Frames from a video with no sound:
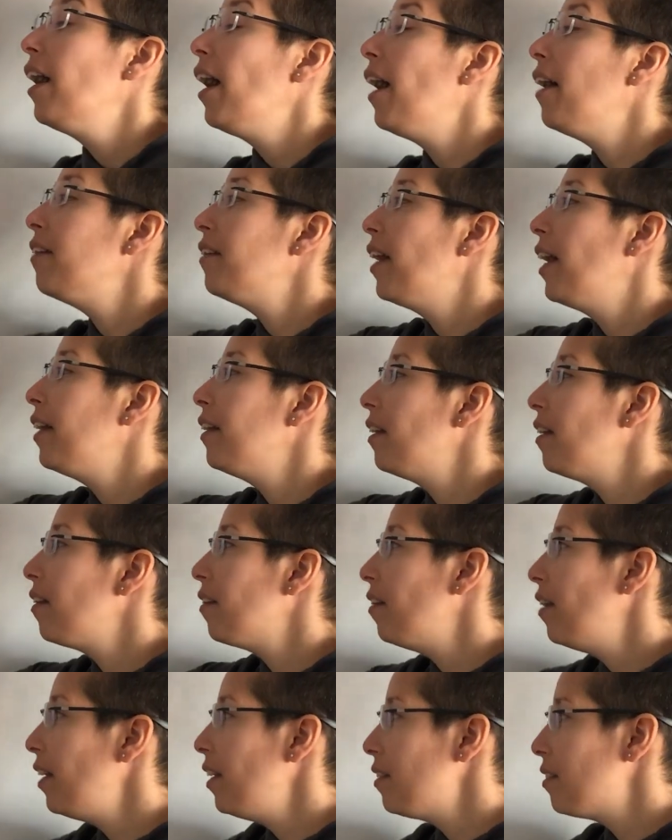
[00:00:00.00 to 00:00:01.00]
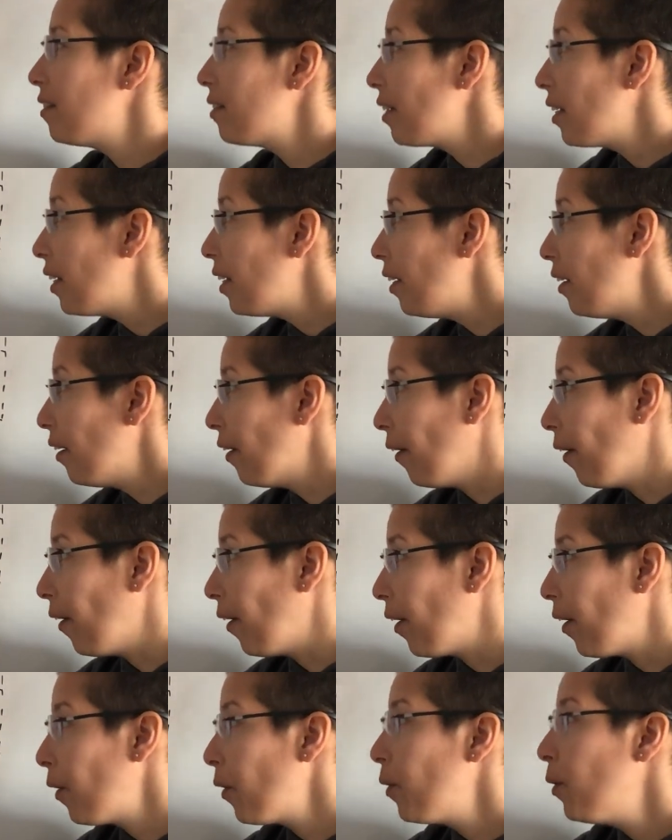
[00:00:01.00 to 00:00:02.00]
And then this
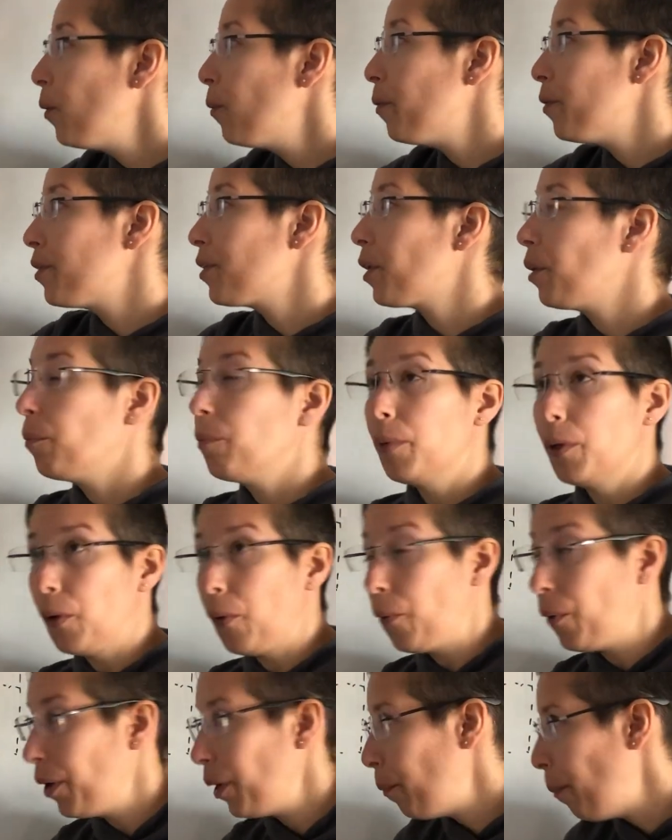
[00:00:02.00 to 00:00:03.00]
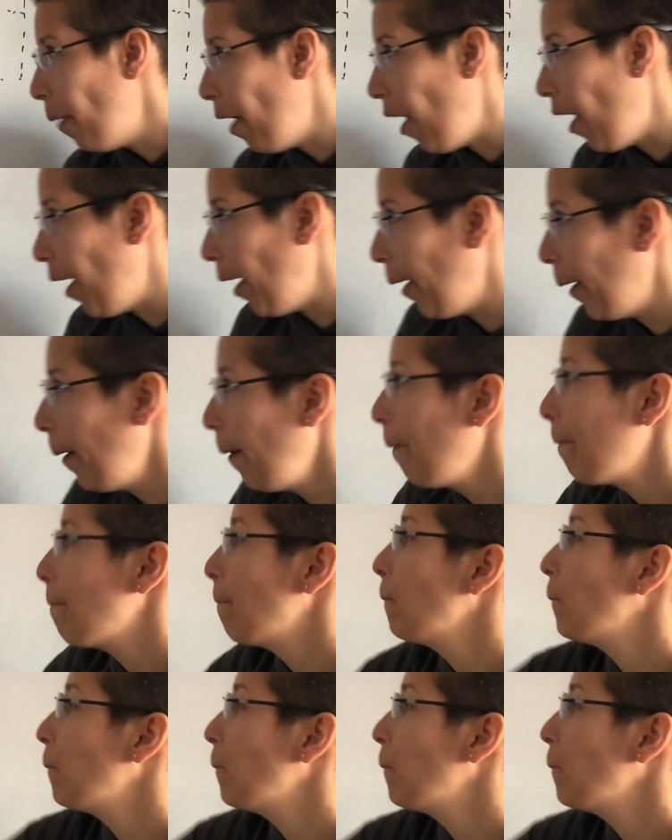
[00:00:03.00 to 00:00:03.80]
here was computed by